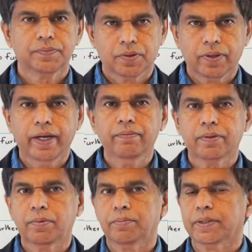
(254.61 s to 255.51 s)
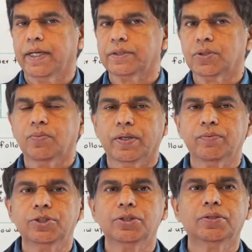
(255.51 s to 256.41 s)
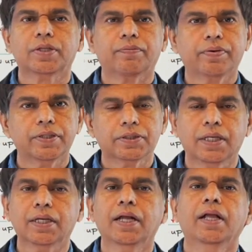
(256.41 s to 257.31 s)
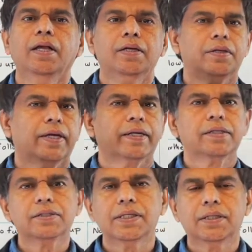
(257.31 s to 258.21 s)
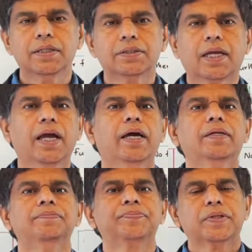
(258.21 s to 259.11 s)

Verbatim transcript: Okay, remember that. So what would you do? The first thing, you get the CT scan.